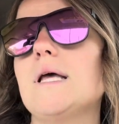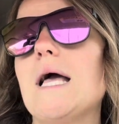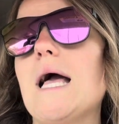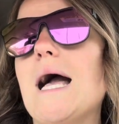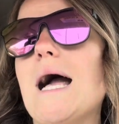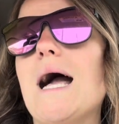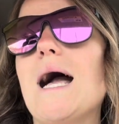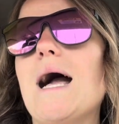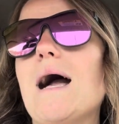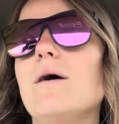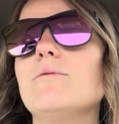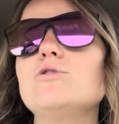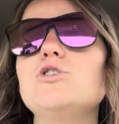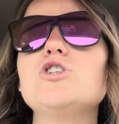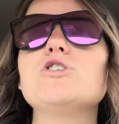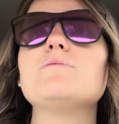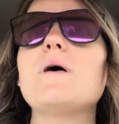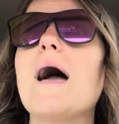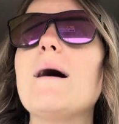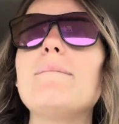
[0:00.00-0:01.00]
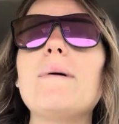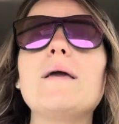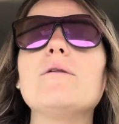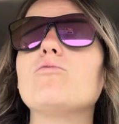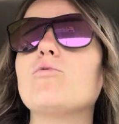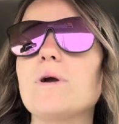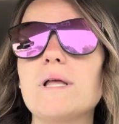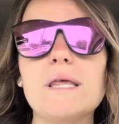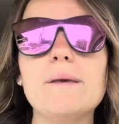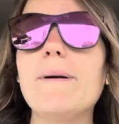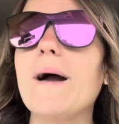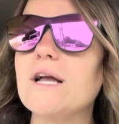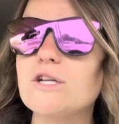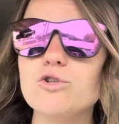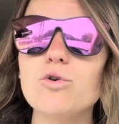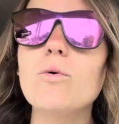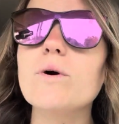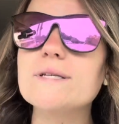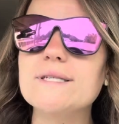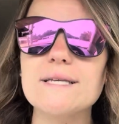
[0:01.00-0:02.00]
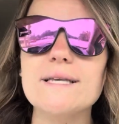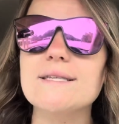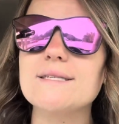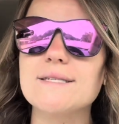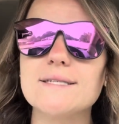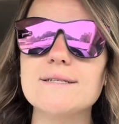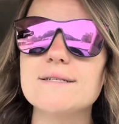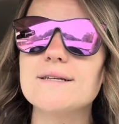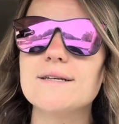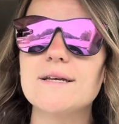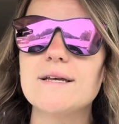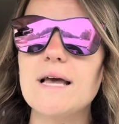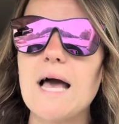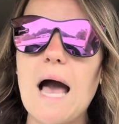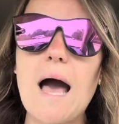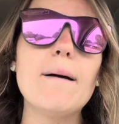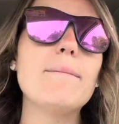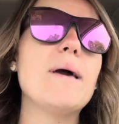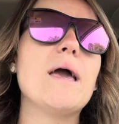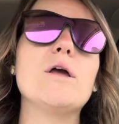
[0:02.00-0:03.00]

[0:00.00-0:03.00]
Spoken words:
I made really bad choices. I